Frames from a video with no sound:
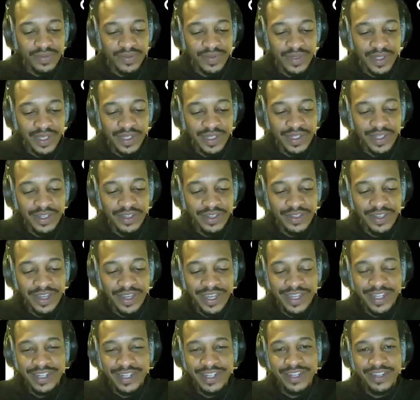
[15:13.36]
I know,
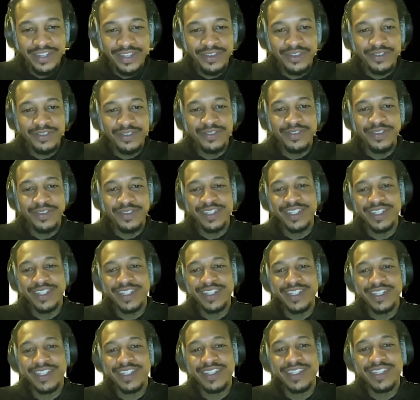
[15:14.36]
I know
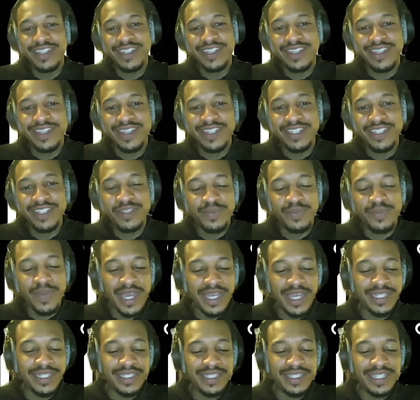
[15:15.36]
this
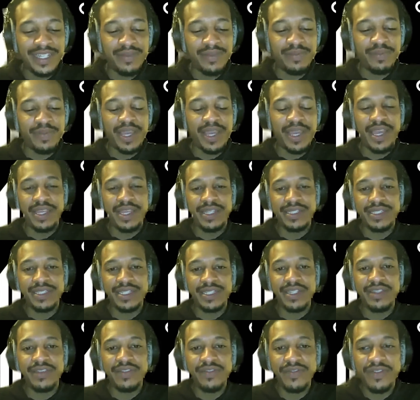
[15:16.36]
mindset may
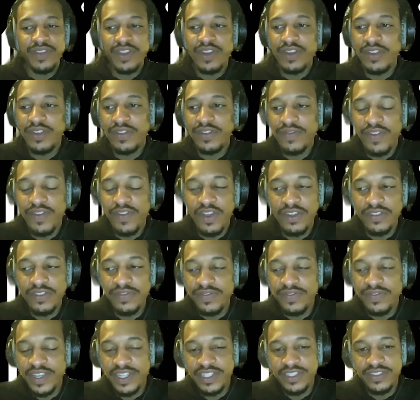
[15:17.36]
seem very
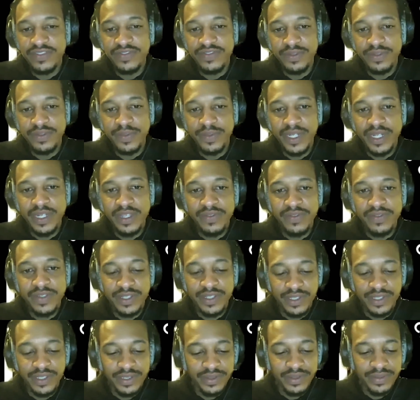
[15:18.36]
far-fetched for many of
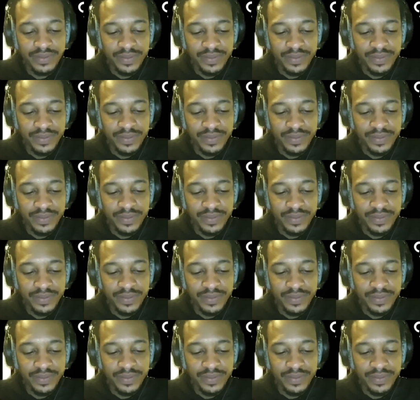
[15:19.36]
us,